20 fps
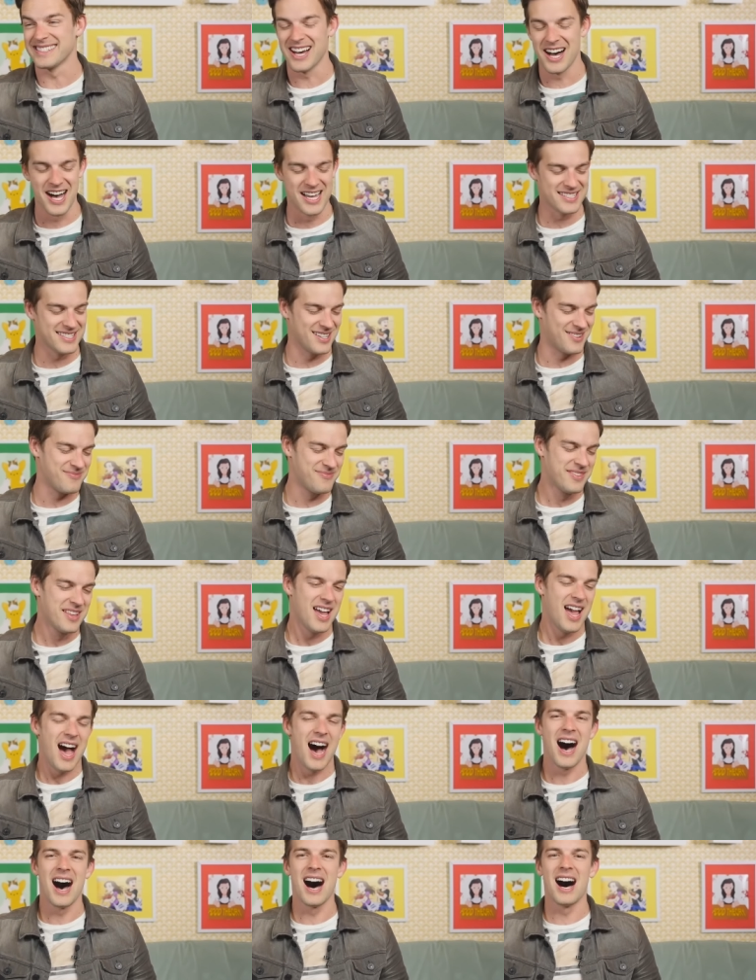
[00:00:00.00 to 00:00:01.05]
awesome.
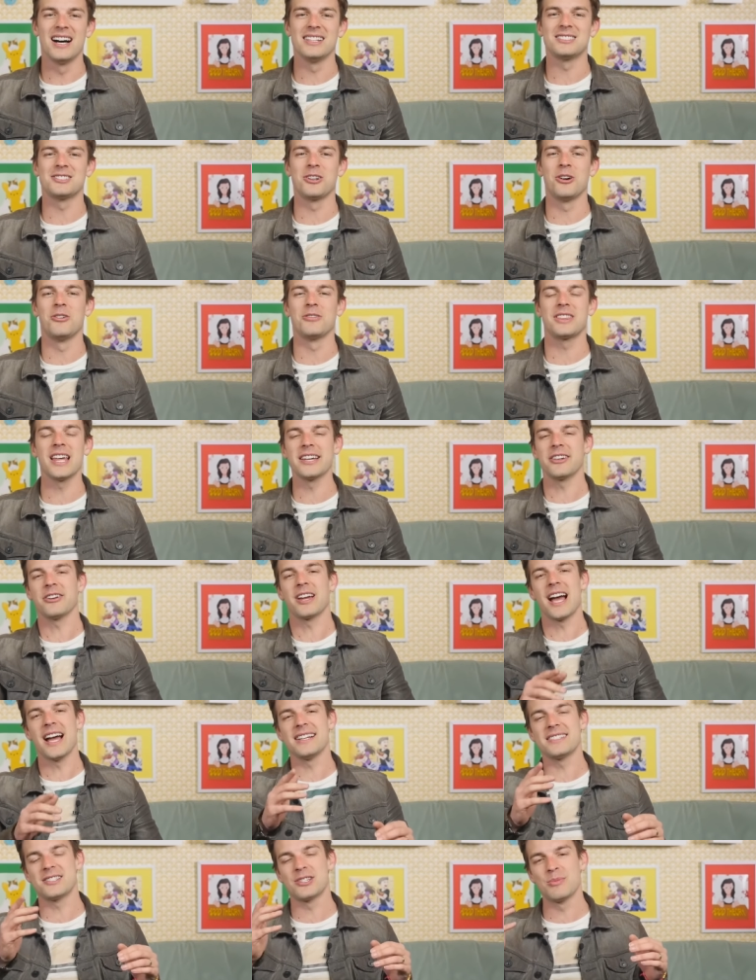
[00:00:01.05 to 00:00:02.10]
uh, so thank you
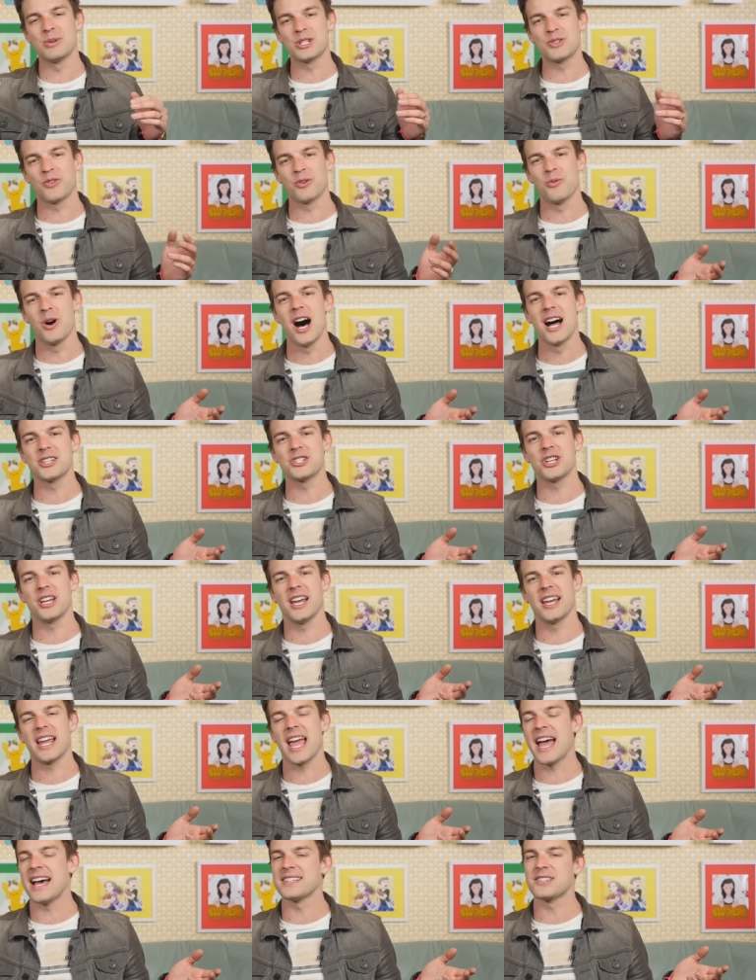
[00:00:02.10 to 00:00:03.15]
guys so much for
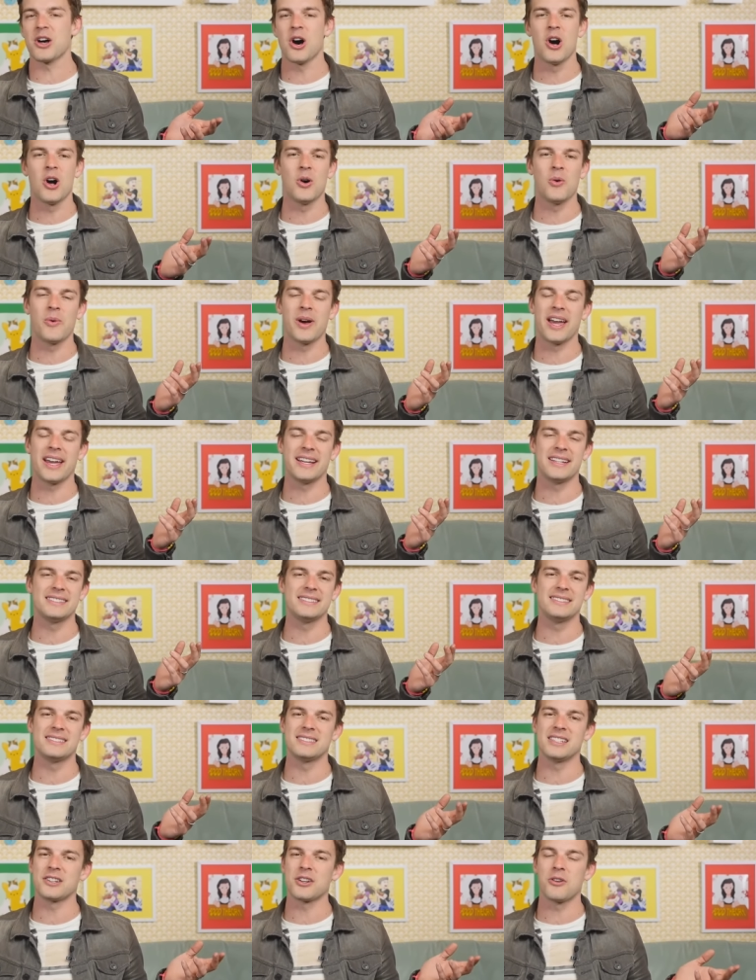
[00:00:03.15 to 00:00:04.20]
watching. As
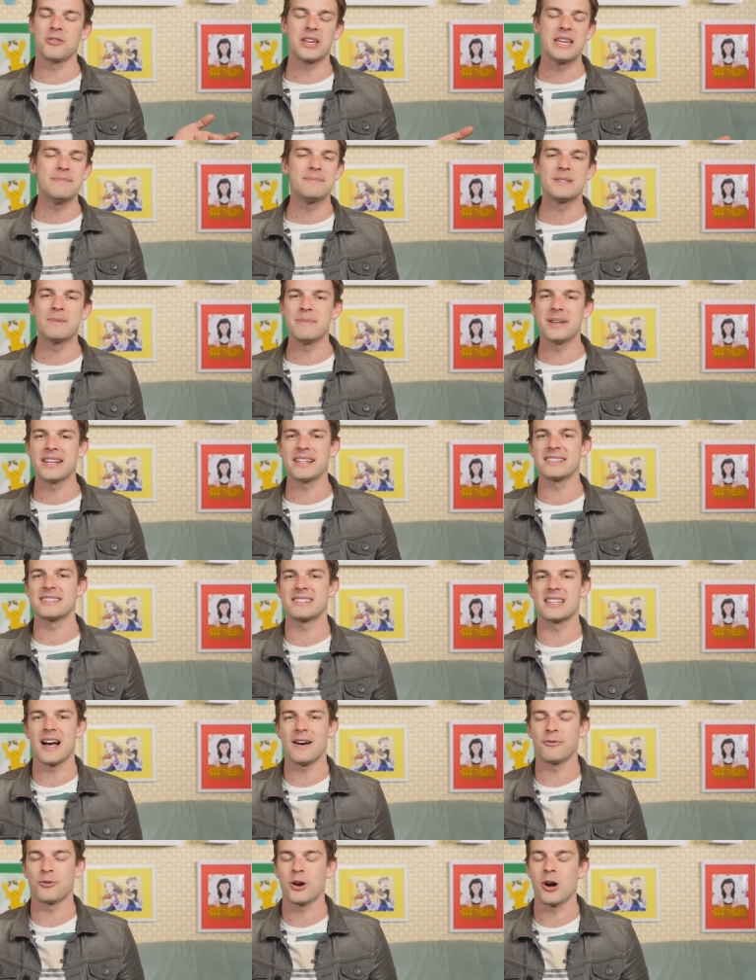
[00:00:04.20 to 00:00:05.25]
always, you know, keep submitting
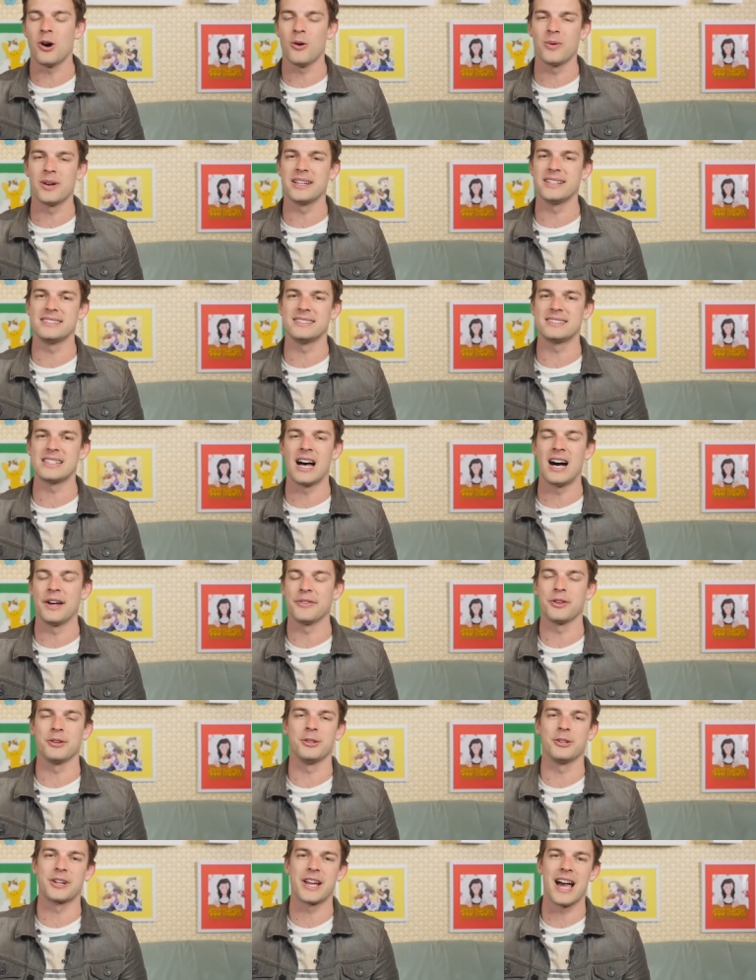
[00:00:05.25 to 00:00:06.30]
stuff. We're always on
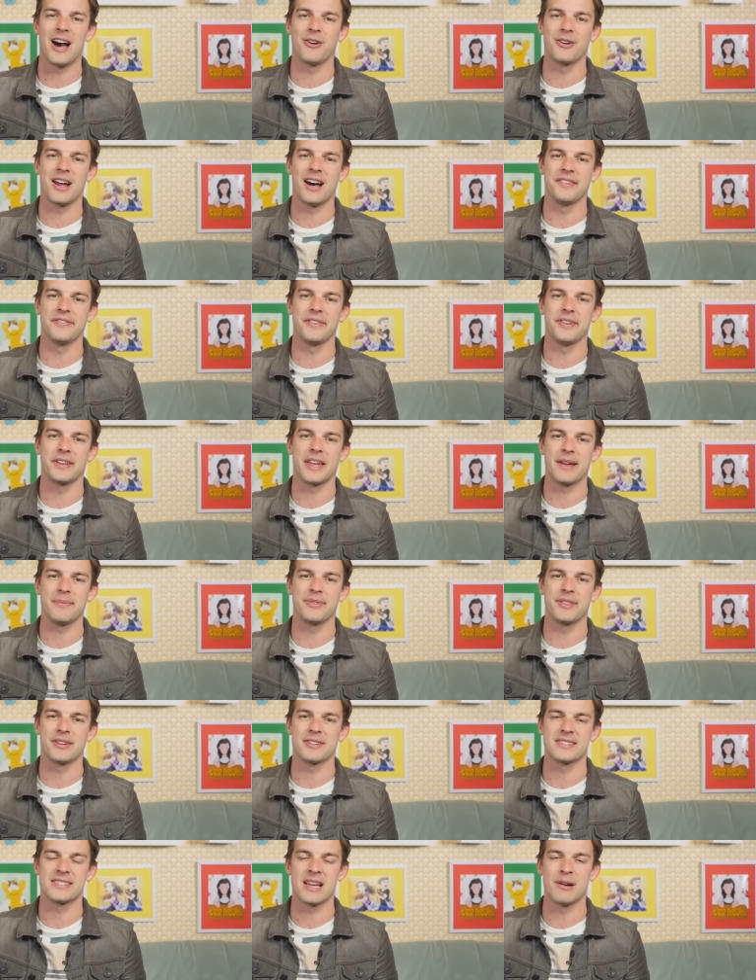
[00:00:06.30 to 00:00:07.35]
the lookout on the Game
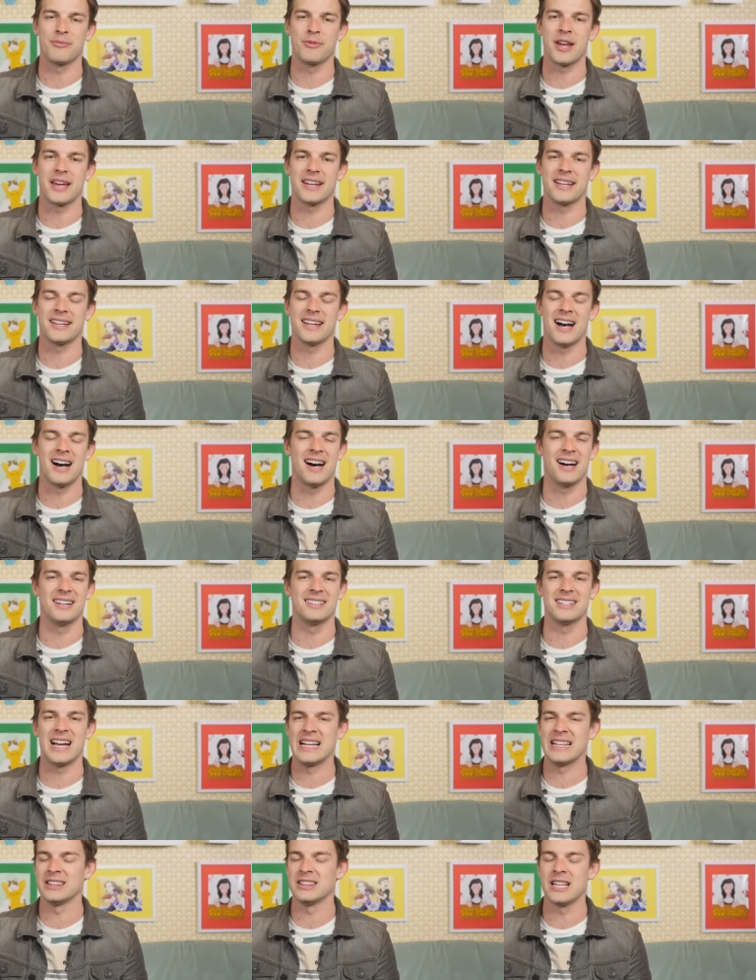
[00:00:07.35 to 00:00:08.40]
Theorist subreddit. Uh,
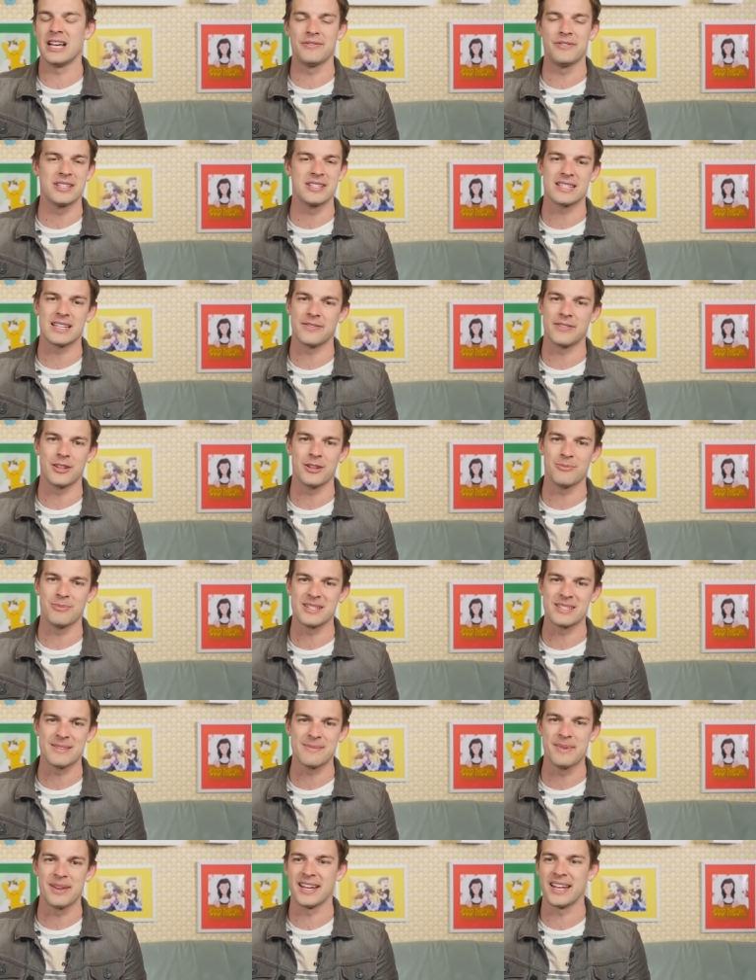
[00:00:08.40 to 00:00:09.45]
I love the stuff that you've been
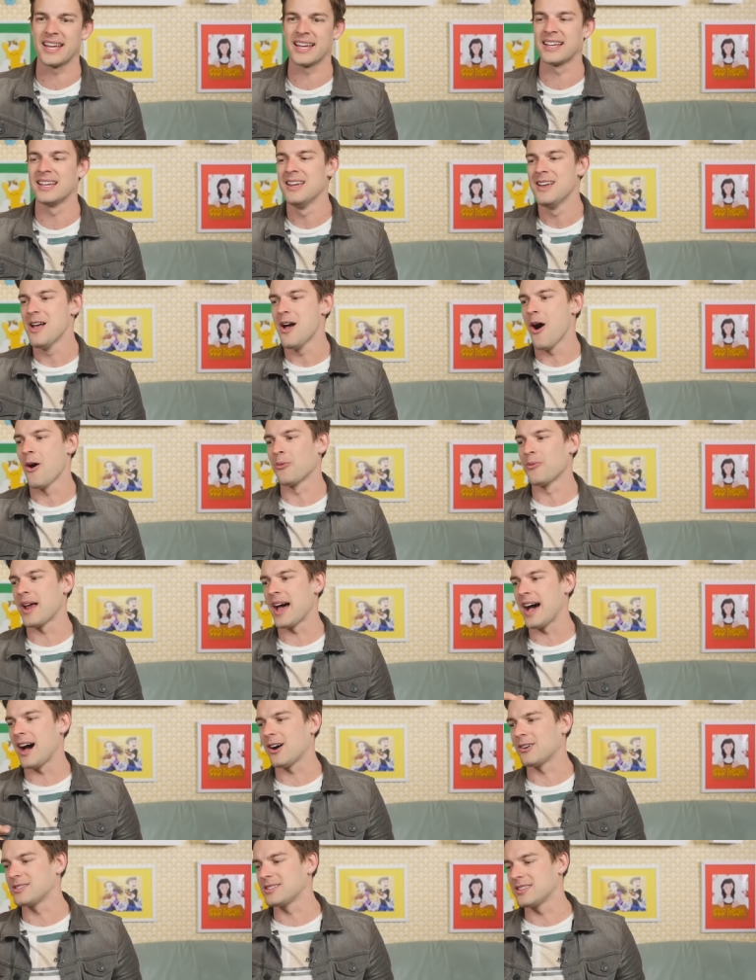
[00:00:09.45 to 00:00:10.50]
submitting
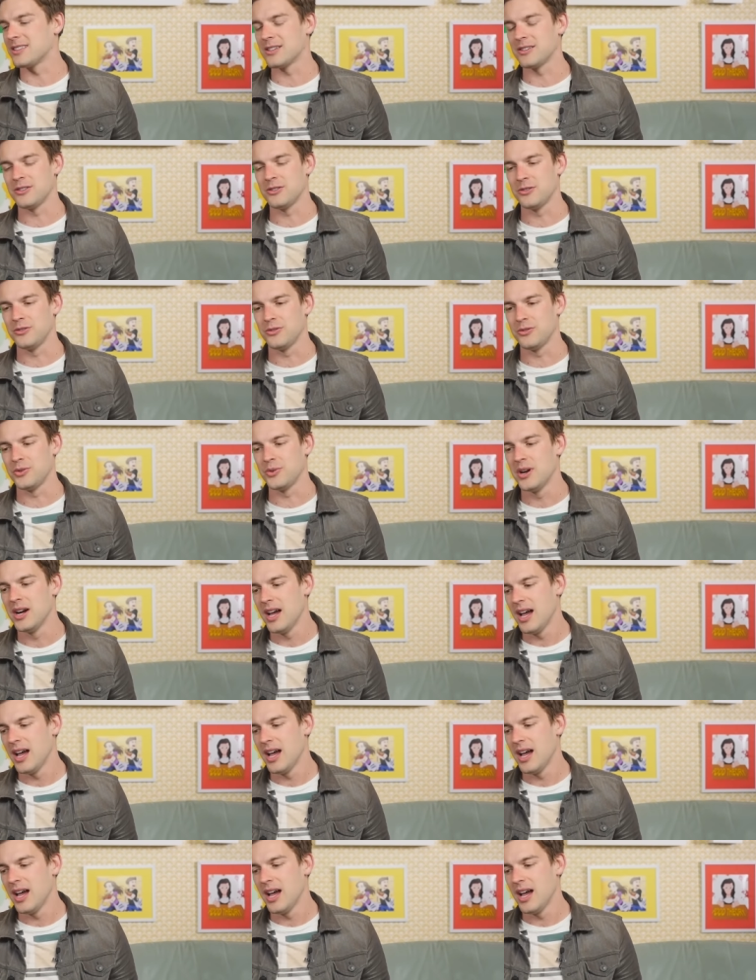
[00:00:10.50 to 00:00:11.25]
around the new.